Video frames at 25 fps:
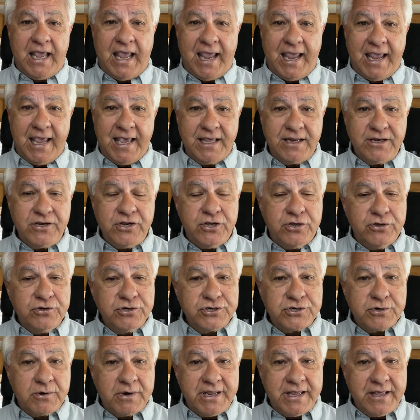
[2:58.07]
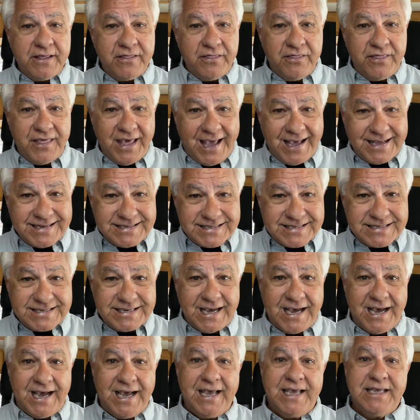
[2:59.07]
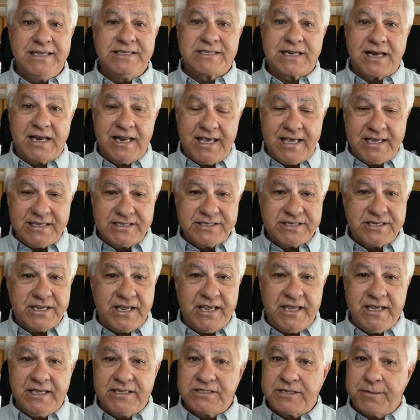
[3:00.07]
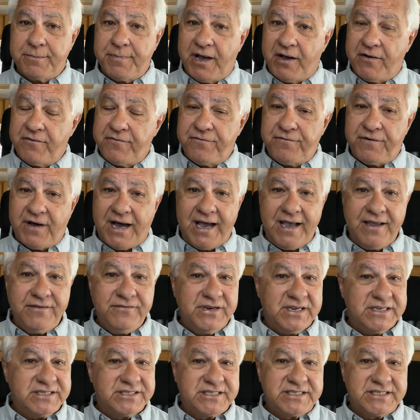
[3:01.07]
And usually in that size, Class C, it's about five to